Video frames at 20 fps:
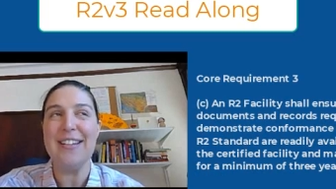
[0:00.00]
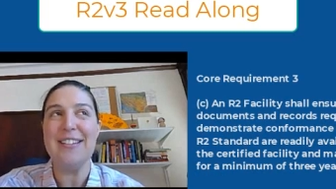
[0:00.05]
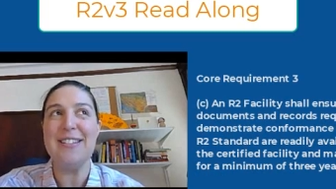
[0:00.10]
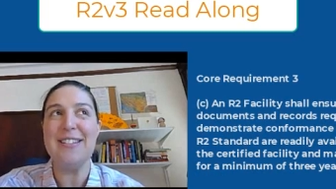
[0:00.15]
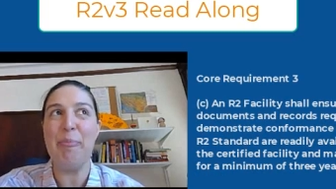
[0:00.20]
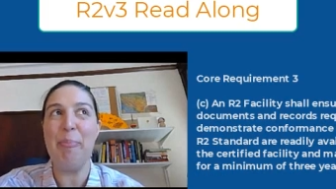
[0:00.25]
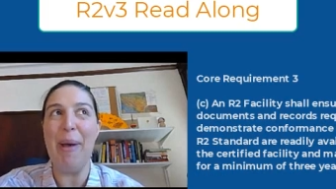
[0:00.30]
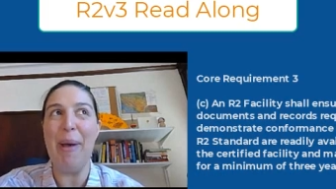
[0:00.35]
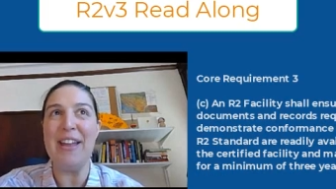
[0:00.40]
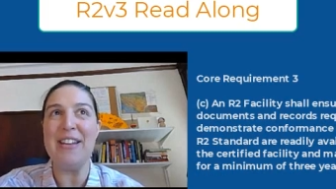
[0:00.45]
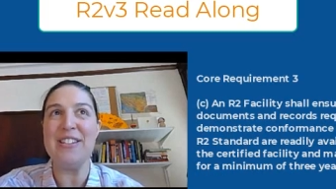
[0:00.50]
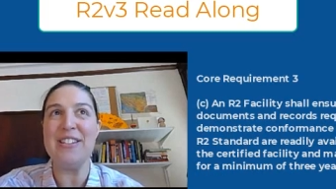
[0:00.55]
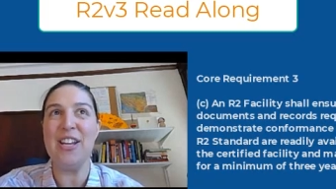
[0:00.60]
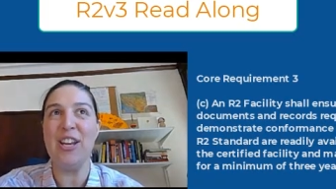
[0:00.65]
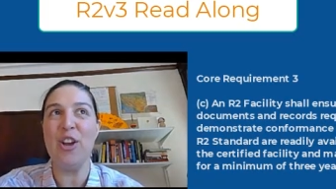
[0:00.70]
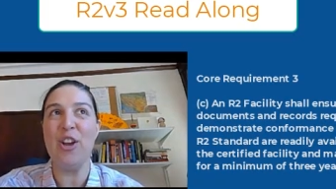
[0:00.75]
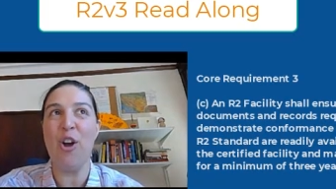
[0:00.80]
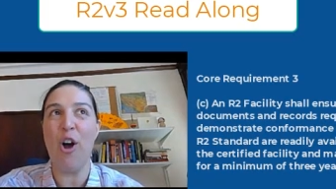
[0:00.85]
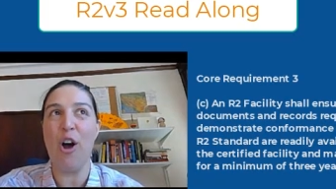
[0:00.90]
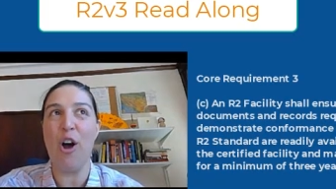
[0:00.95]

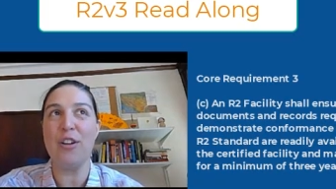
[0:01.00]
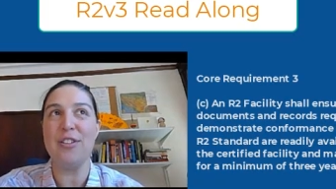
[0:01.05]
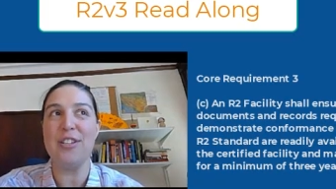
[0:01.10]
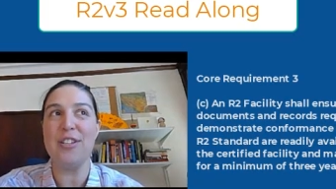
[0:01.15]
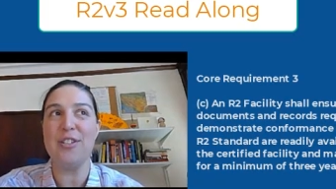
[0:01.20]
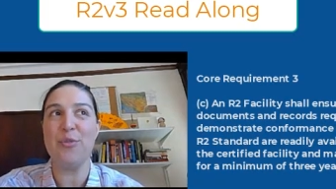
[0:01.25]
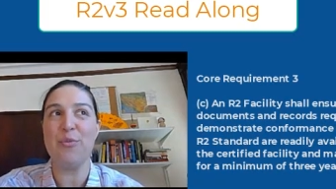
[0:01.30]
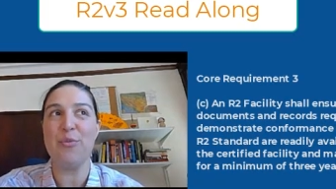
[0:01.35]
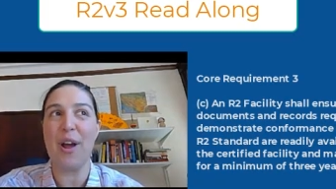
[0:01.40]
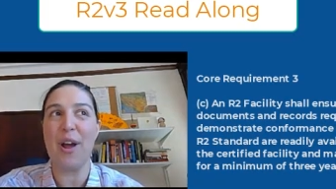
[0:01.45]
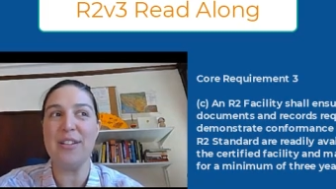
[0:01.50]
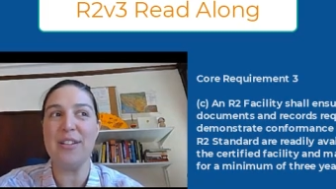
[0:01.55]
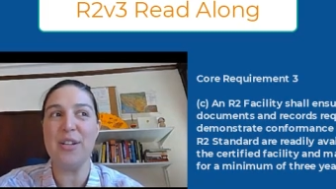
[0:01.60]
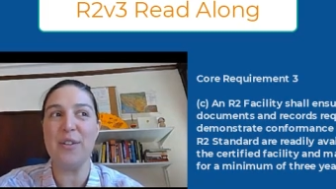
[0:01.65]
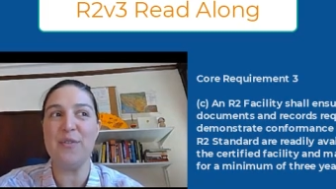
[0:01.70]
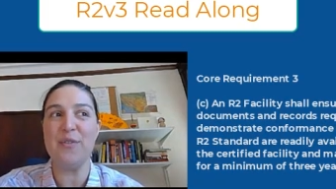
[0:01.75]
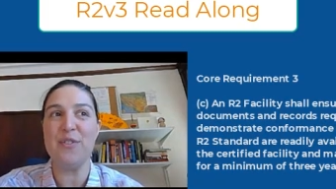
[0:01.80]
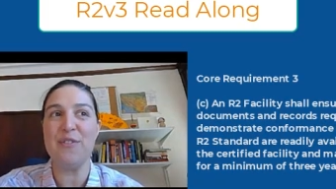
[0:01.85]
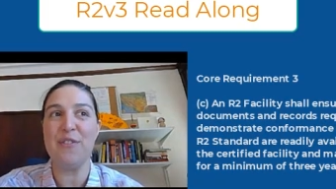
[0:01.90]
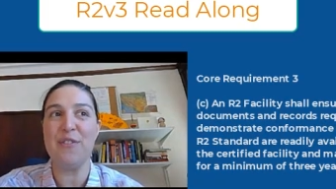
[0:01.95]
depending on the
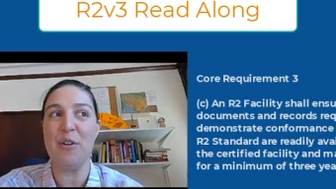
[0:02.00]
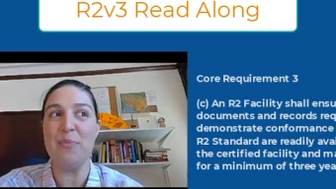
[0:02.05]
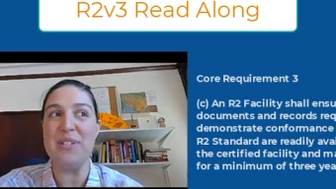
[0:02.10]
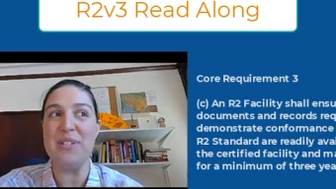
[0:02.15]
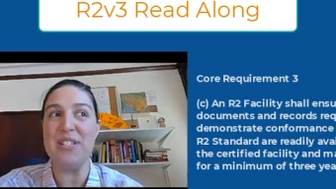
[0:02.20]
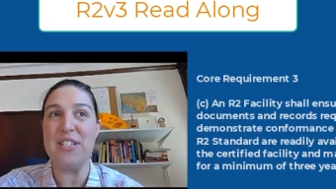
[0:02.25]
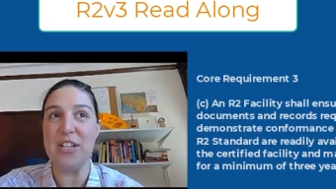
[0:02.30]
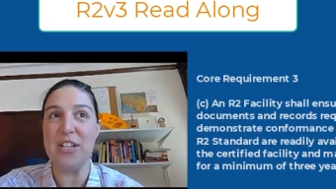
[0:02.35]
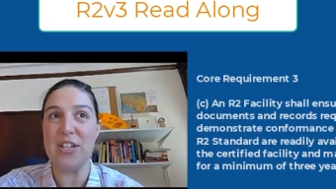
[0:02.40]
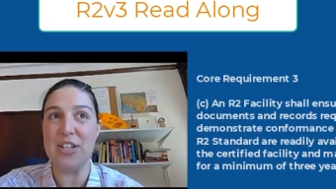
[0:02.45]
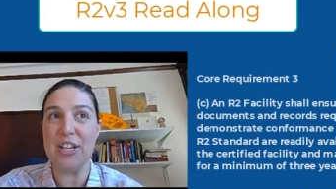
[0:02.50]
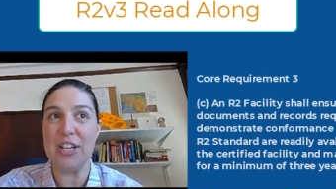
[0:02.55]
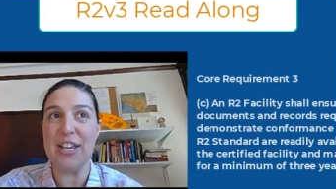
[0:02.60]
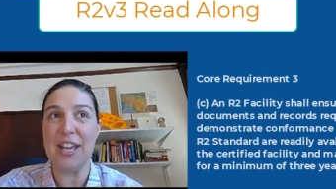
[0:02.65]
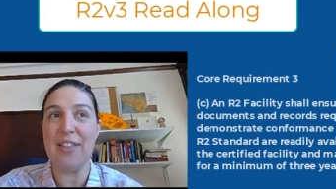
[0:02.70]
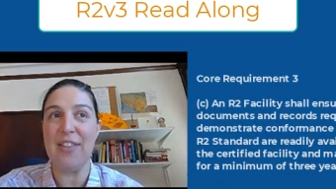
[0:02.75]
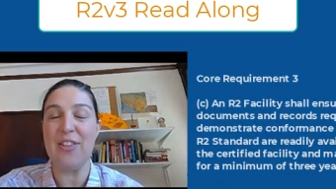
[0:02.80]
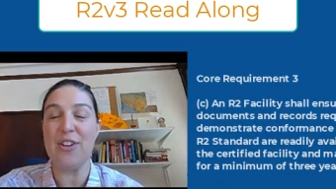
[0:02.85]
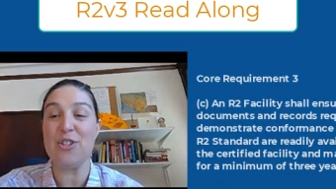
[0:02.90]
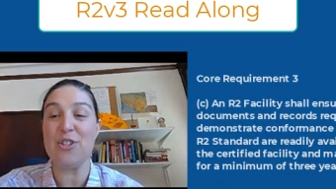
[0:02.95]
directives from
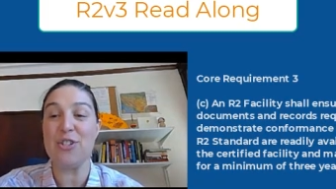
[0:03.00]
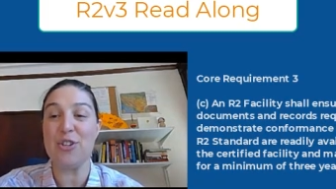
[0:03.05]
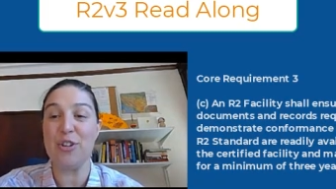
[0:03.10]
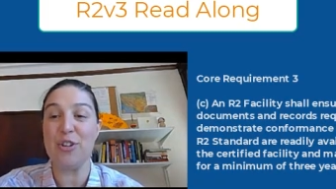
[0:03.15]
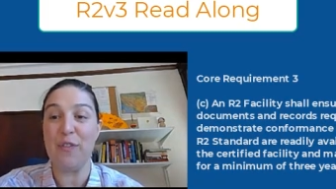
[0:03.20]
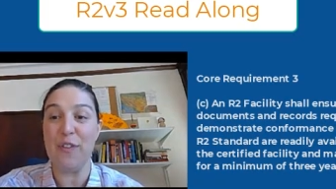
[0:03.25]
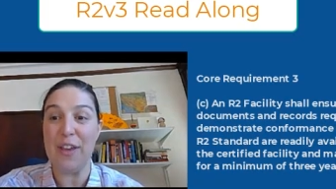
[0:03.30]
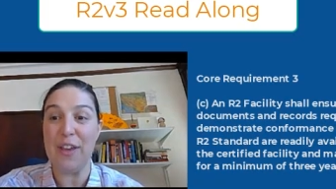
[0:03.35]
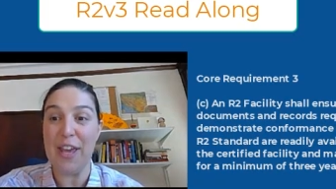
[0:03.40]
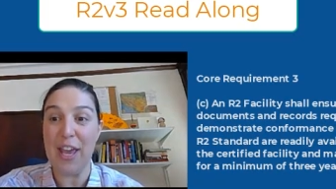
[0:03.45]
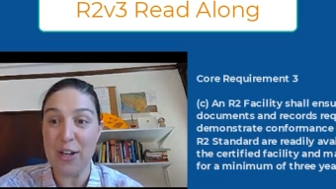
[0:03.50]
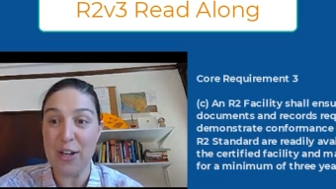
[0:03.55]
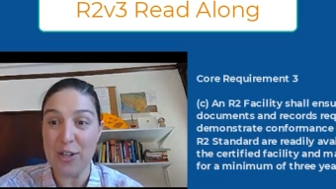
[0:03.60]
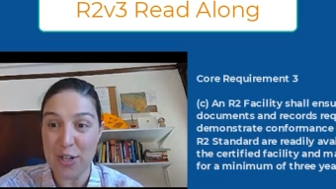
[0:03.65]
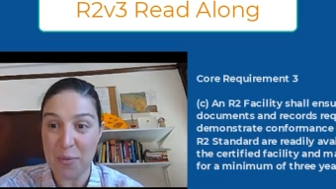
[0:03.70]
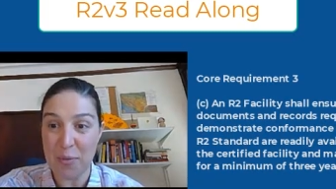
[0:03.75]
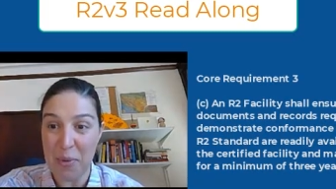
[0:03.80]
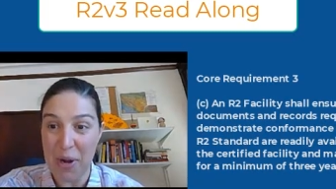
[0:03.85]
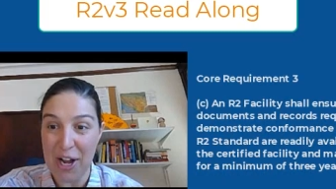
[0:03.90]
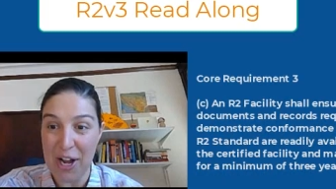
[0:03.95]
SERI and their
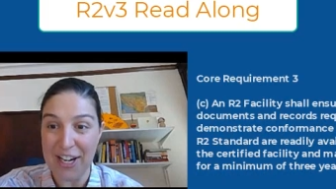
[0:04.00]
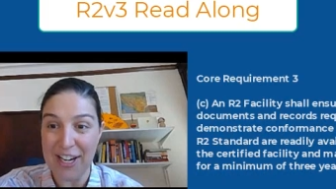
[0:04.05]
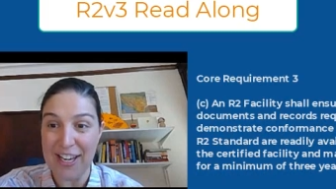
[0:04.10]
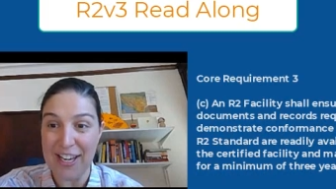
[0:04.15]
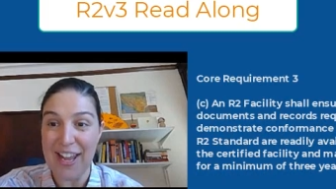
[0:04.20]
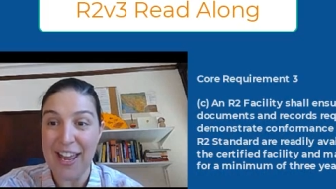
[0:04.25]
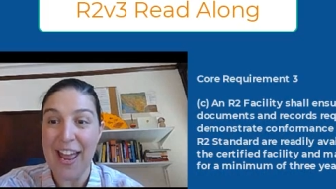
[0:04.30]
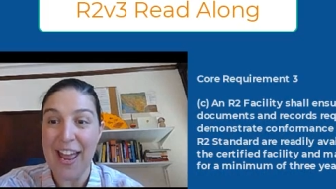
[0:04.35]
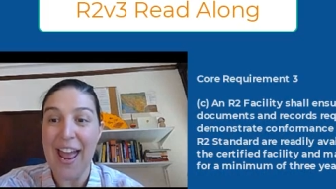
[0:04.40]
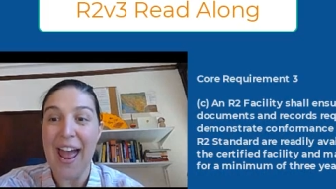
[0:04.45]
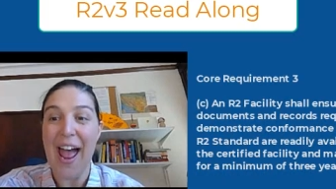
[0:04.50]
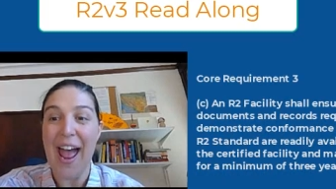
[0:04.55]
certification body,